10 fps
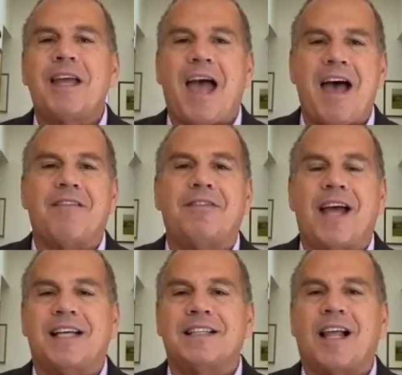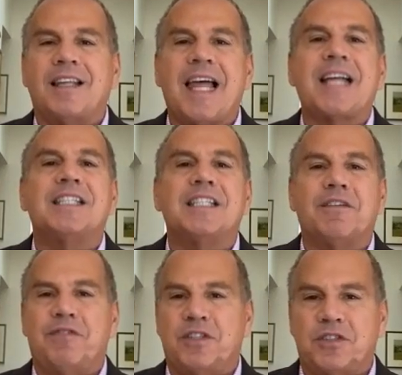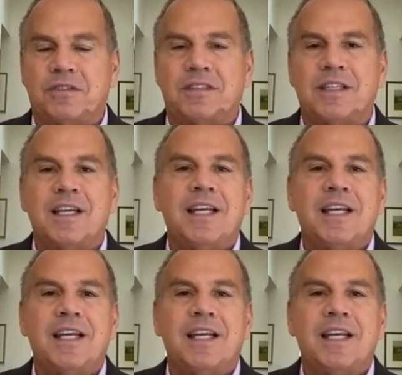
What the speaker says: have as elected officials